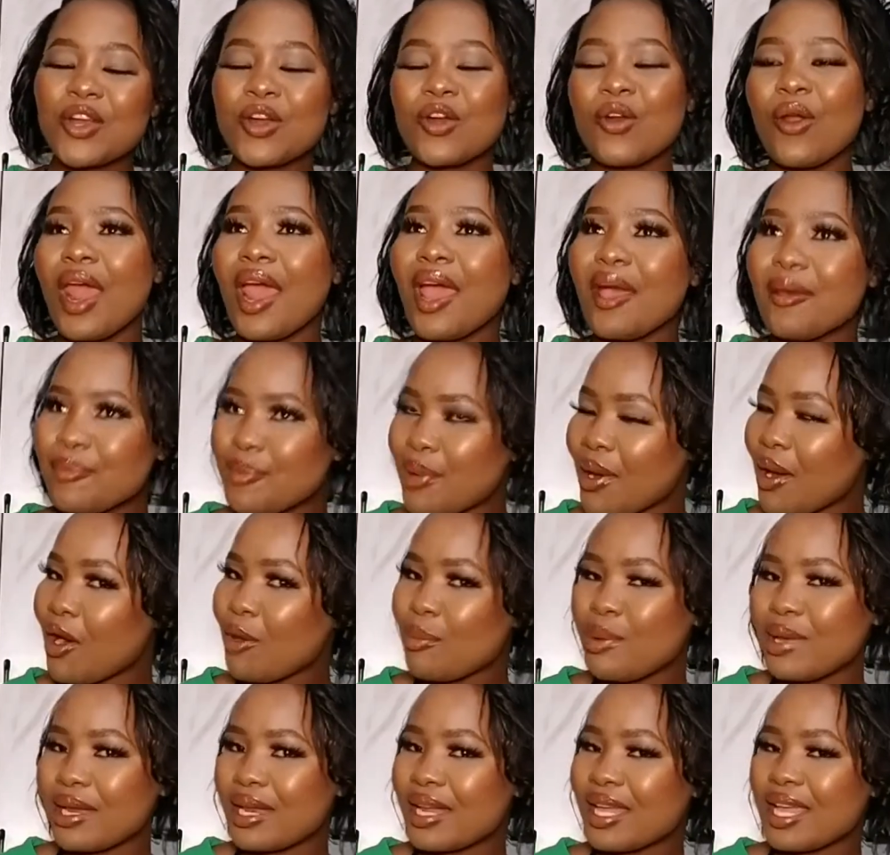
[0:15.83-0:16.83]
grab,
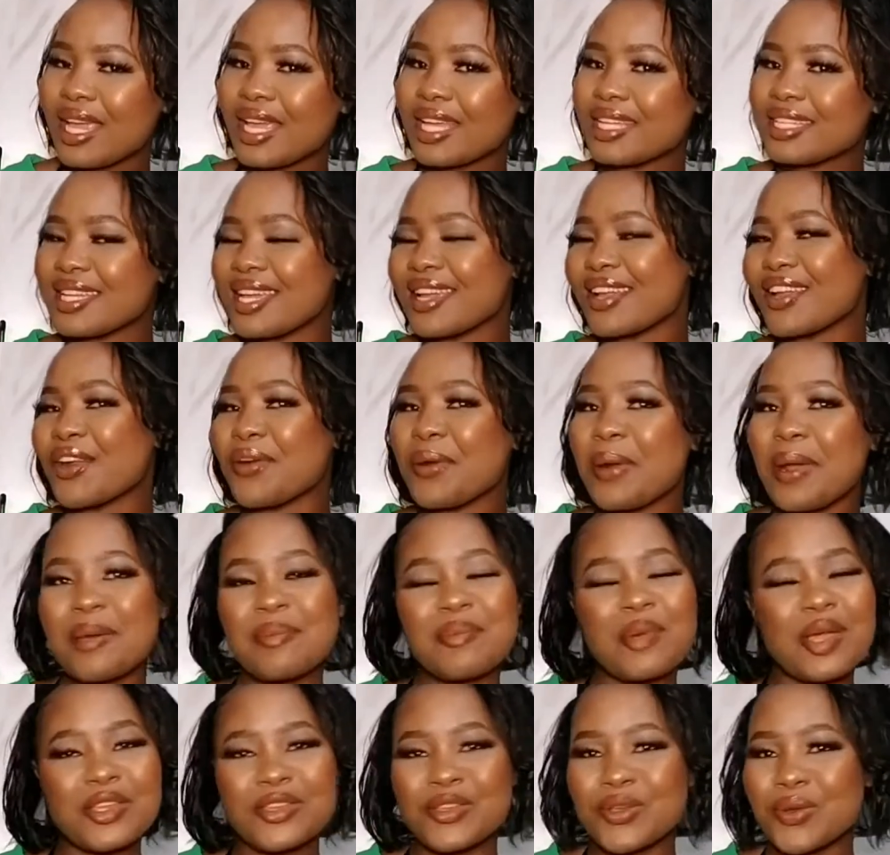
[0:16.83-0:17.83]
or better yet,
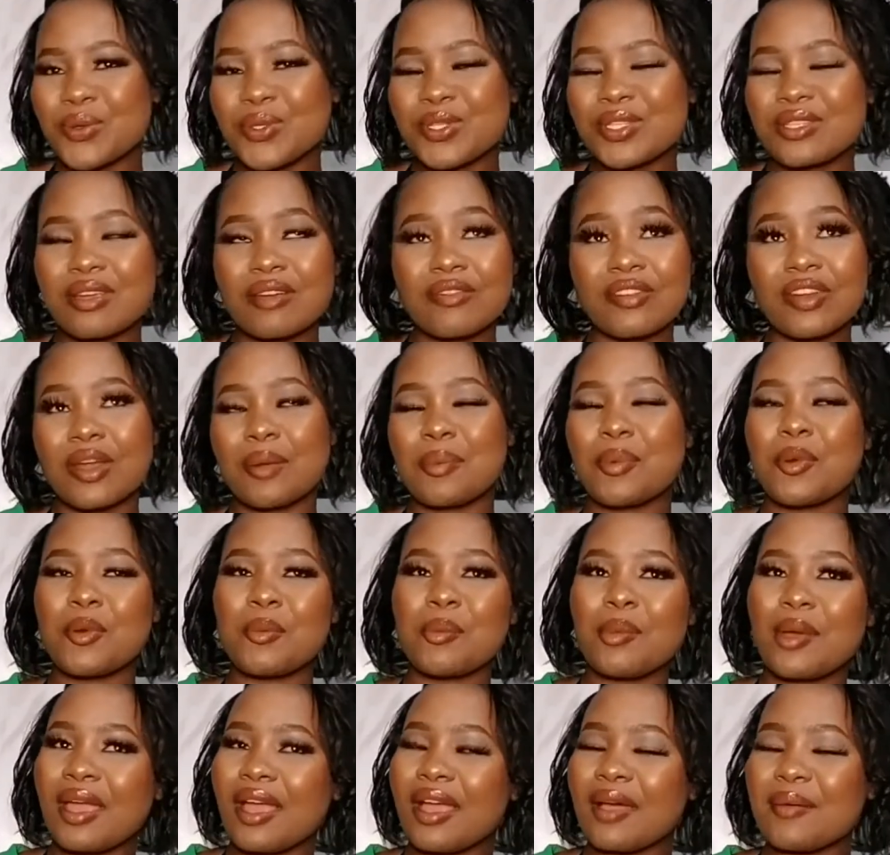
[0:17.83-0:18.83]
grab your stuff, grab
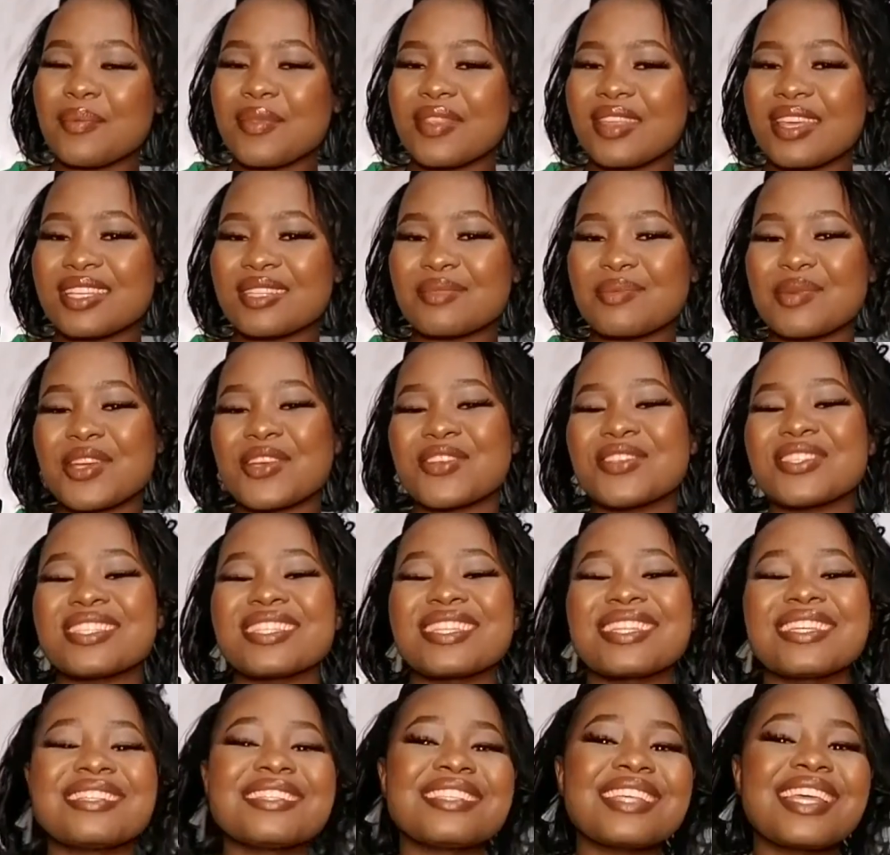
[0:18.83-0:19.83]
your makeup things,
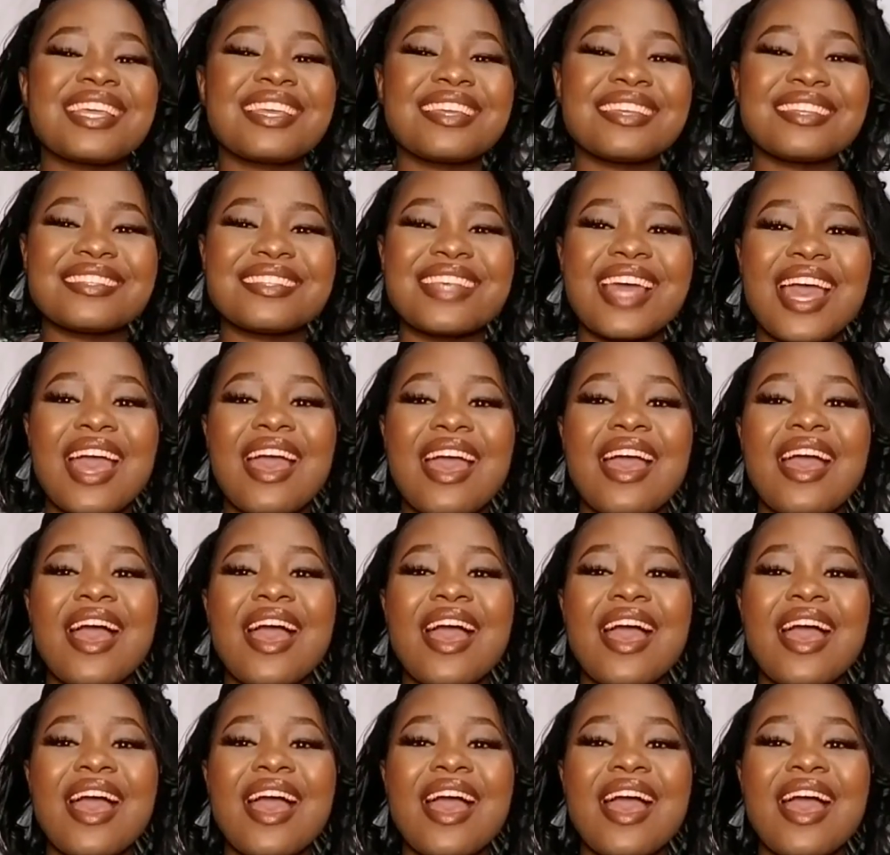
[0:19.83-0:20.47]
because this is